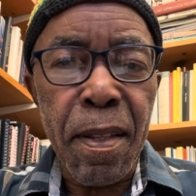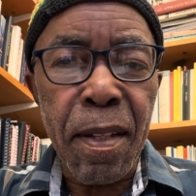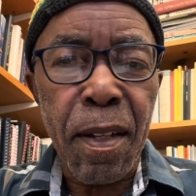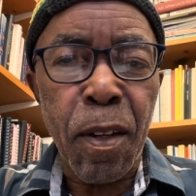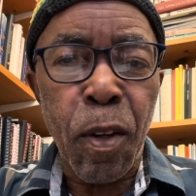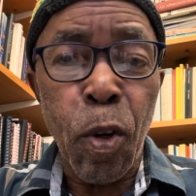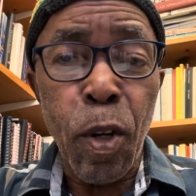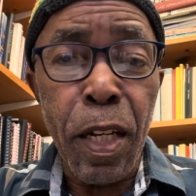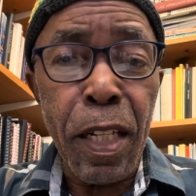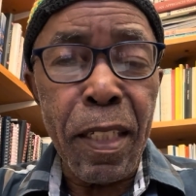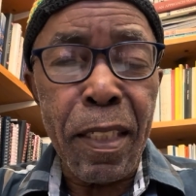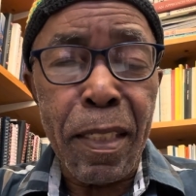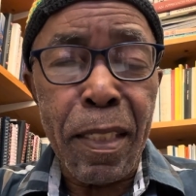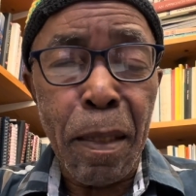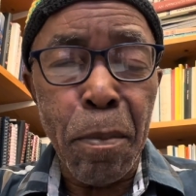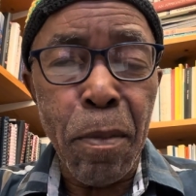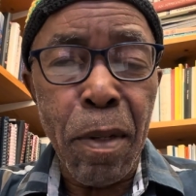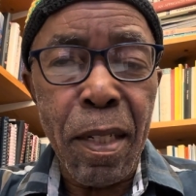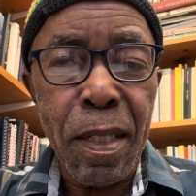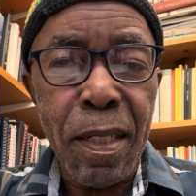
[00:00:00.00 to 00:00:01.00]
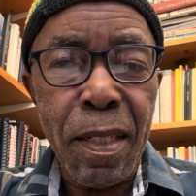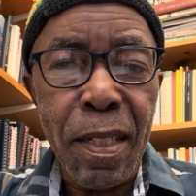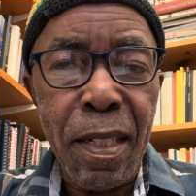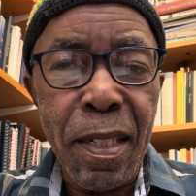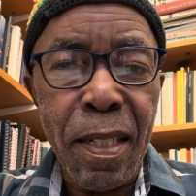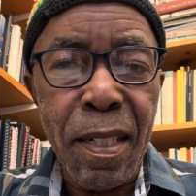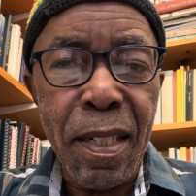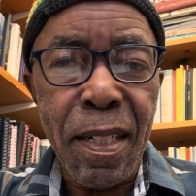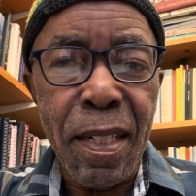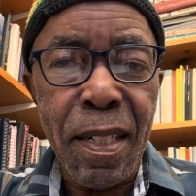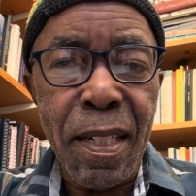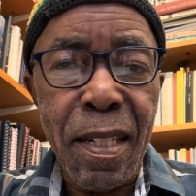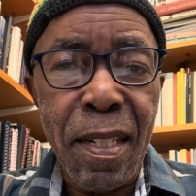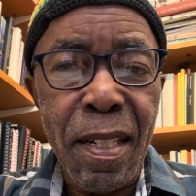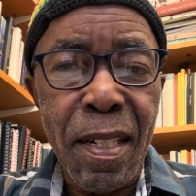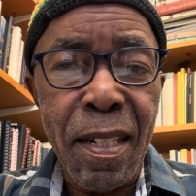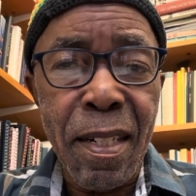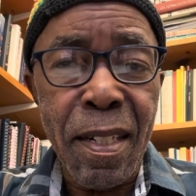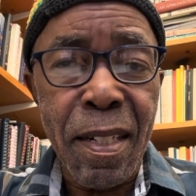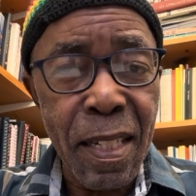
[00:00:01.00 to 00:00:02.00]
calling someone
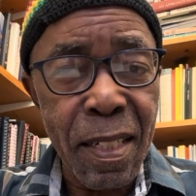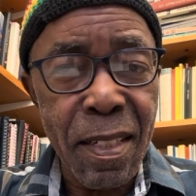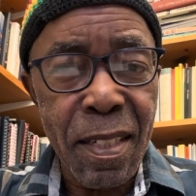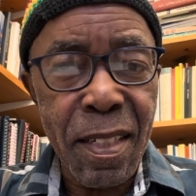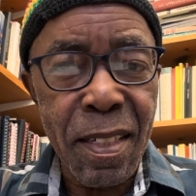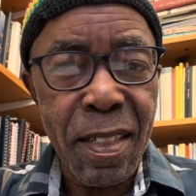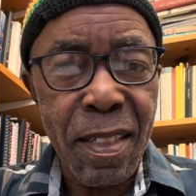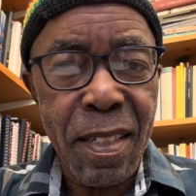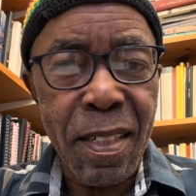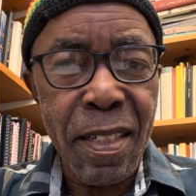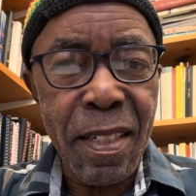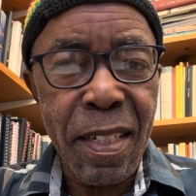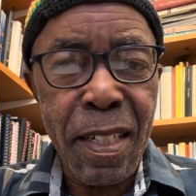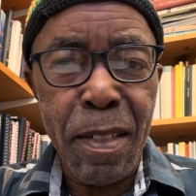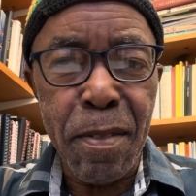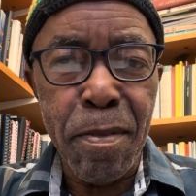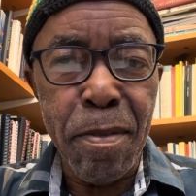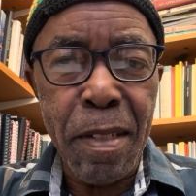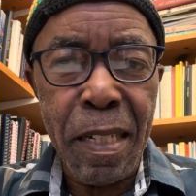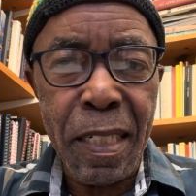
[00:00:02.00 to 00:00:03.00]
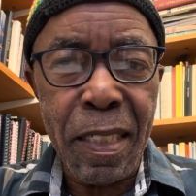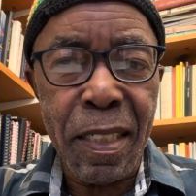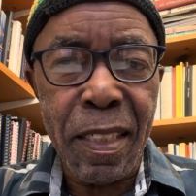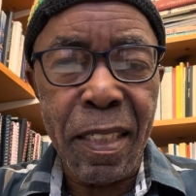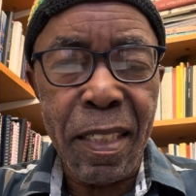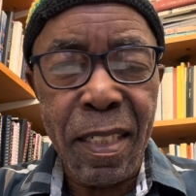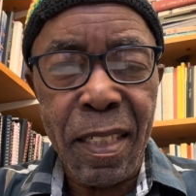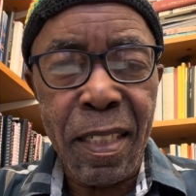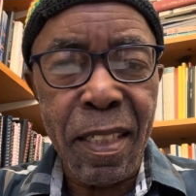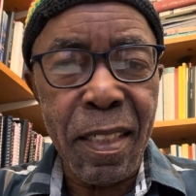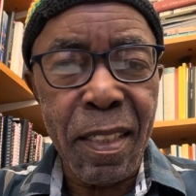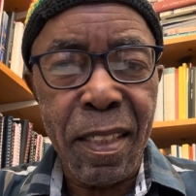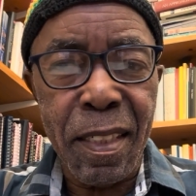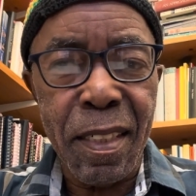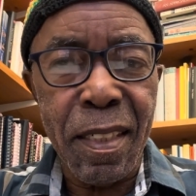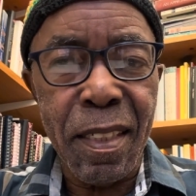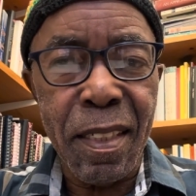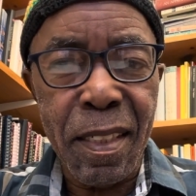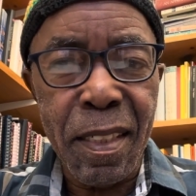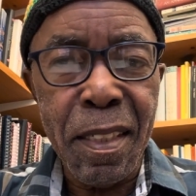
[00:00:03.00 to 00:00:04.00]
racist has very serious
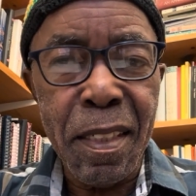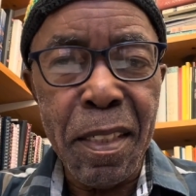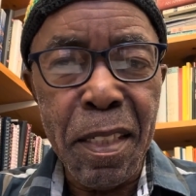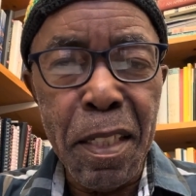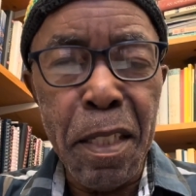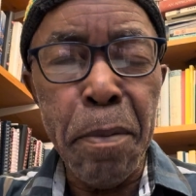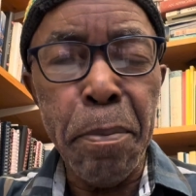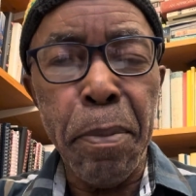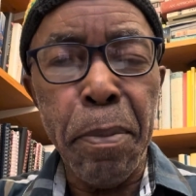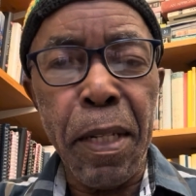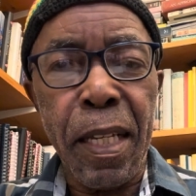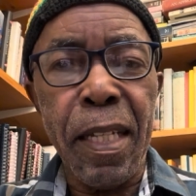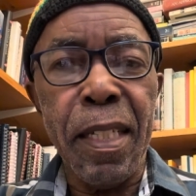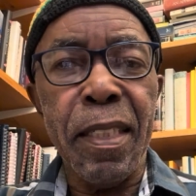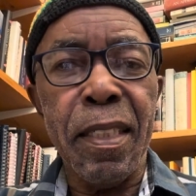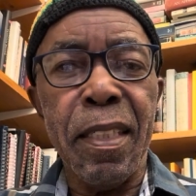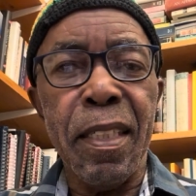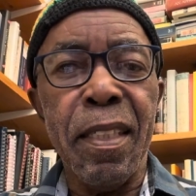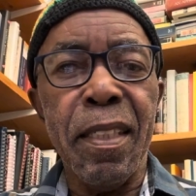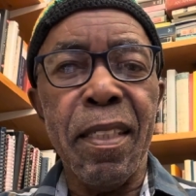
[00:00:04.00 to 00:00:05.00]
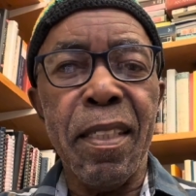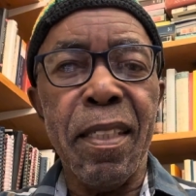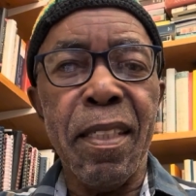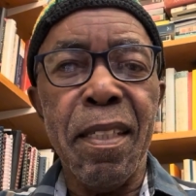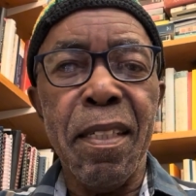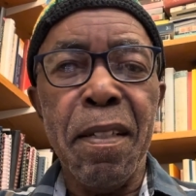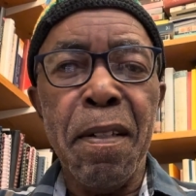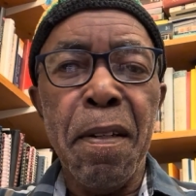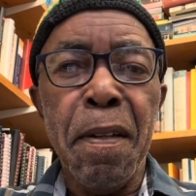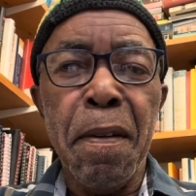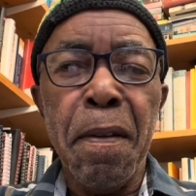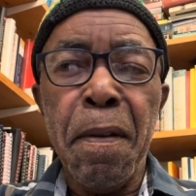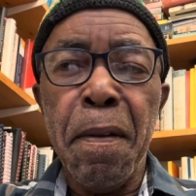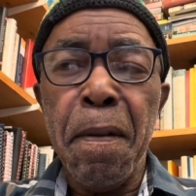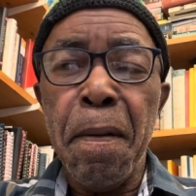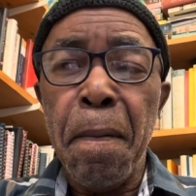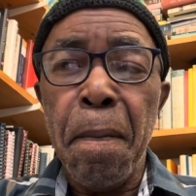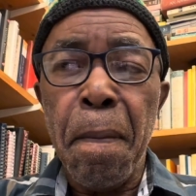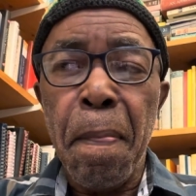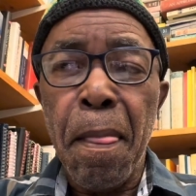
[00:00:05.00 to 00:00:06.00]
implications,
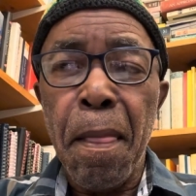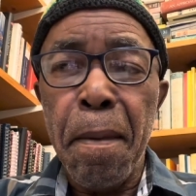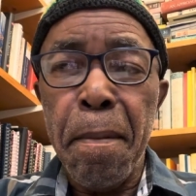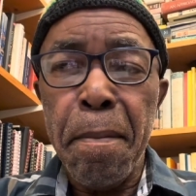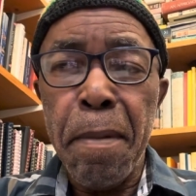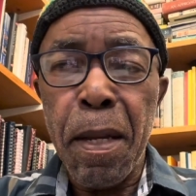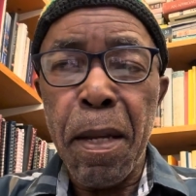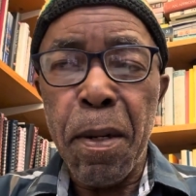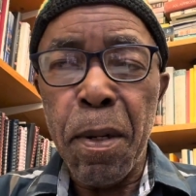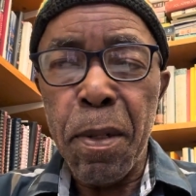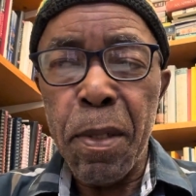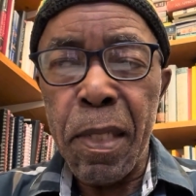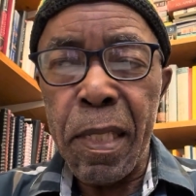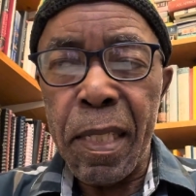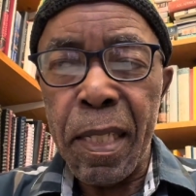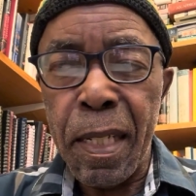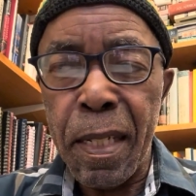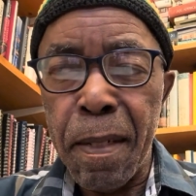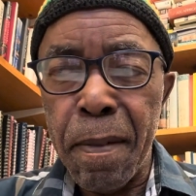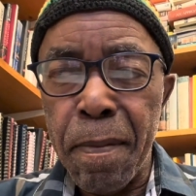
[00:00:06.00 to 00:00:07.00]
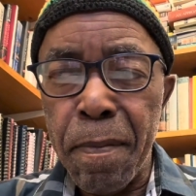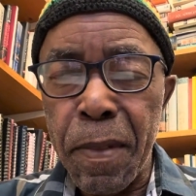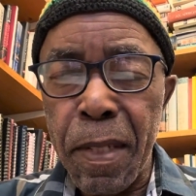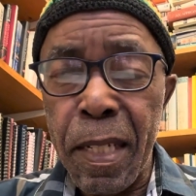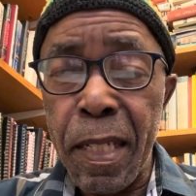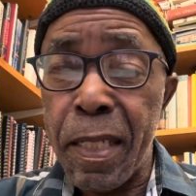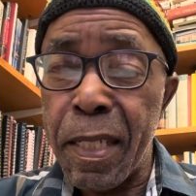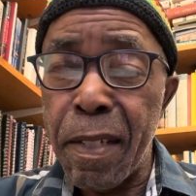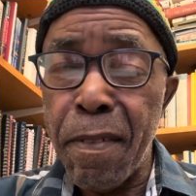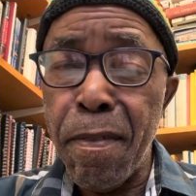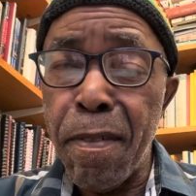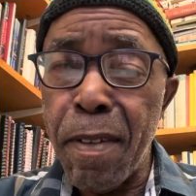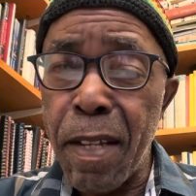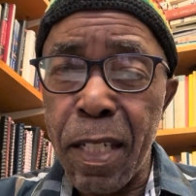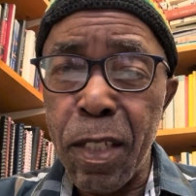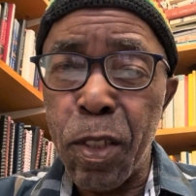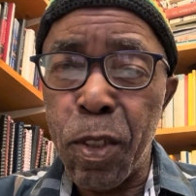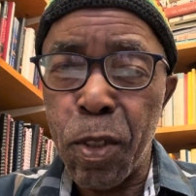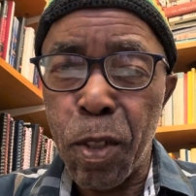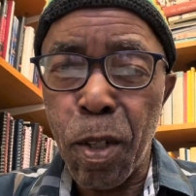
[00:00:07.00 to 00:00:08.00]
because it's a very
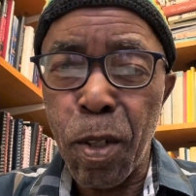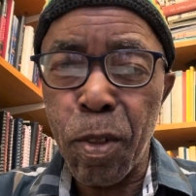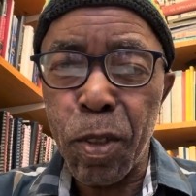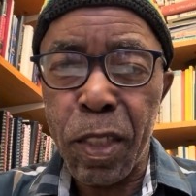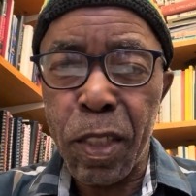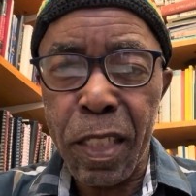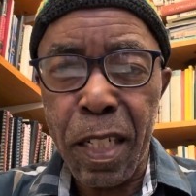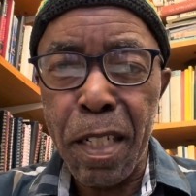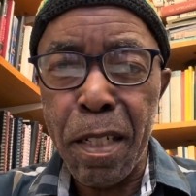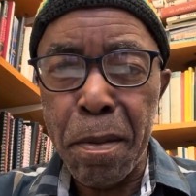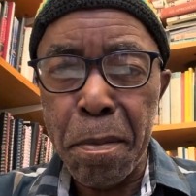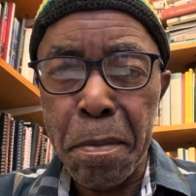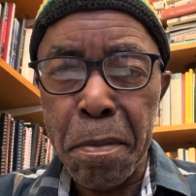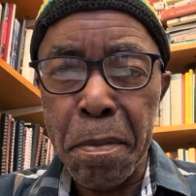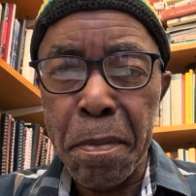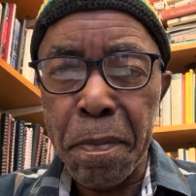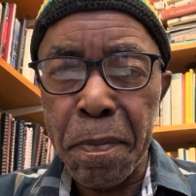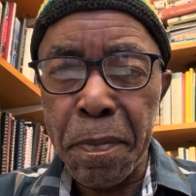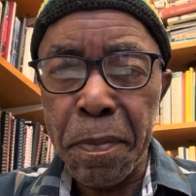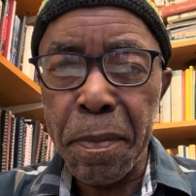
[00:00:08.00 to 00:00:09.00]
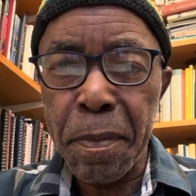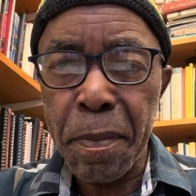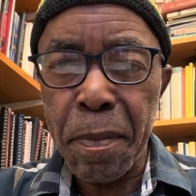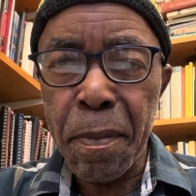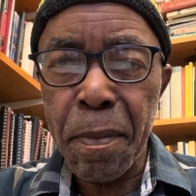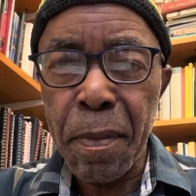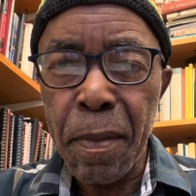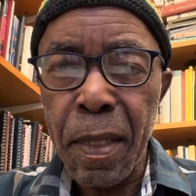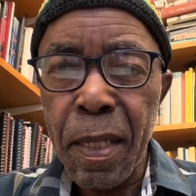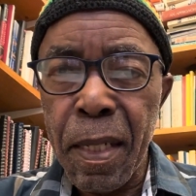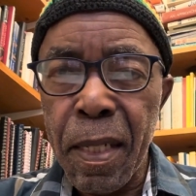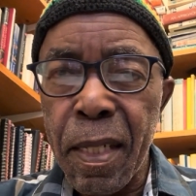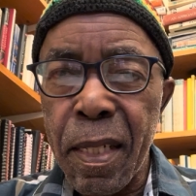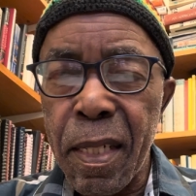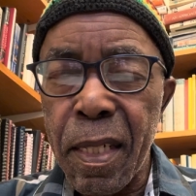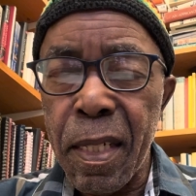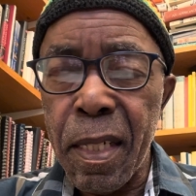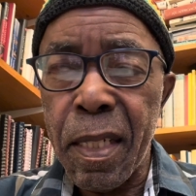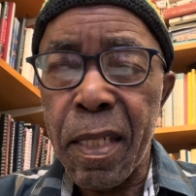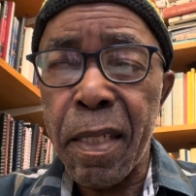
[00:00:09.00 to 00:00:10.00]
strong term.
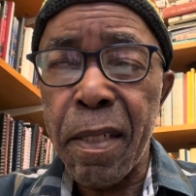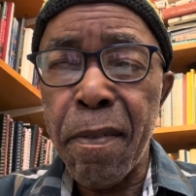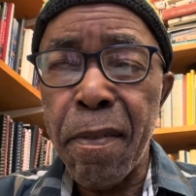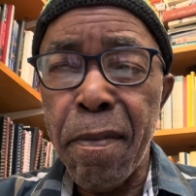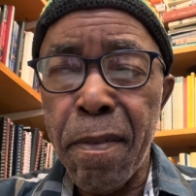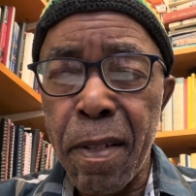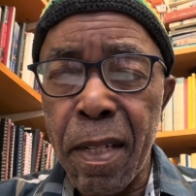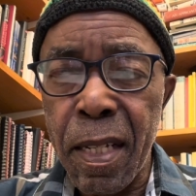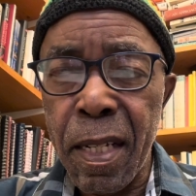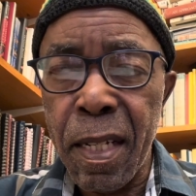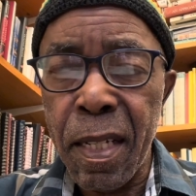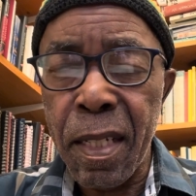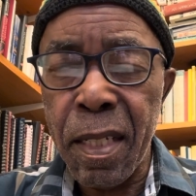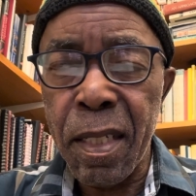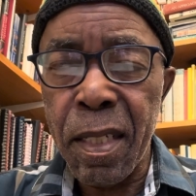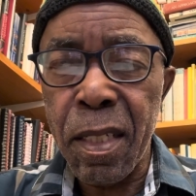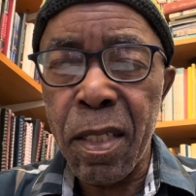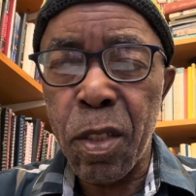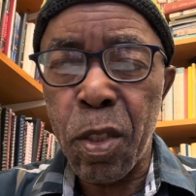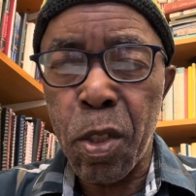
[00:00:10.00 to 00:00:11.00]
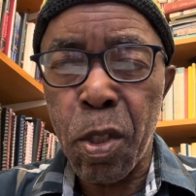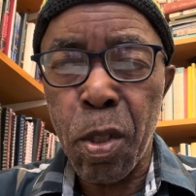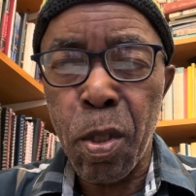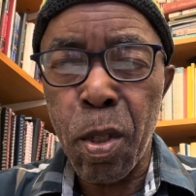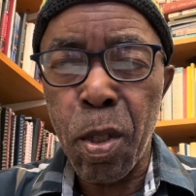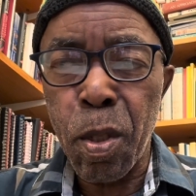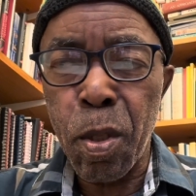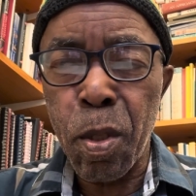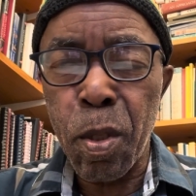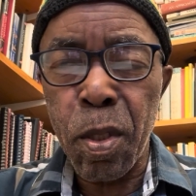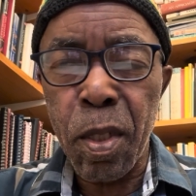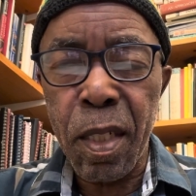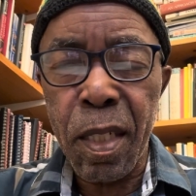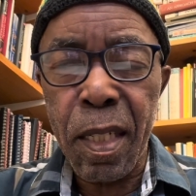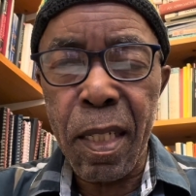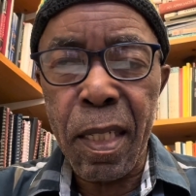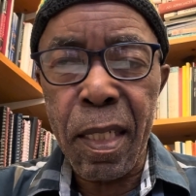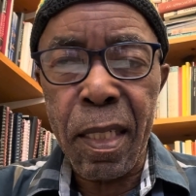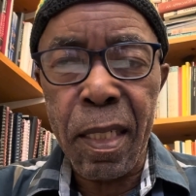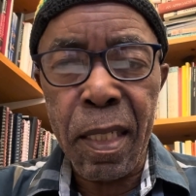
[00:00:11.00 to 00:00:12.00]
It's a very strong
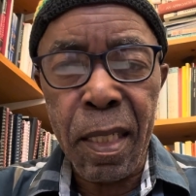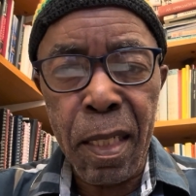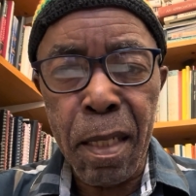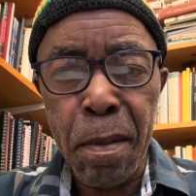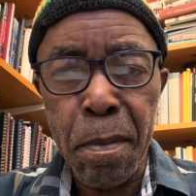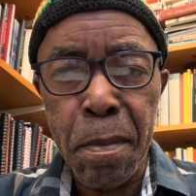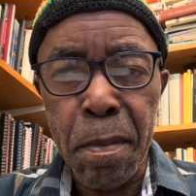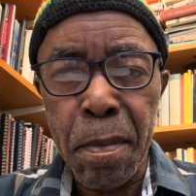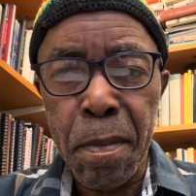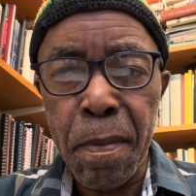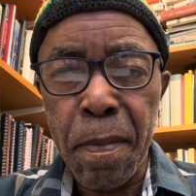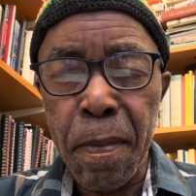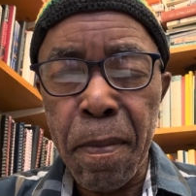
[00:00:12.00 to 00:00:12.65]
term.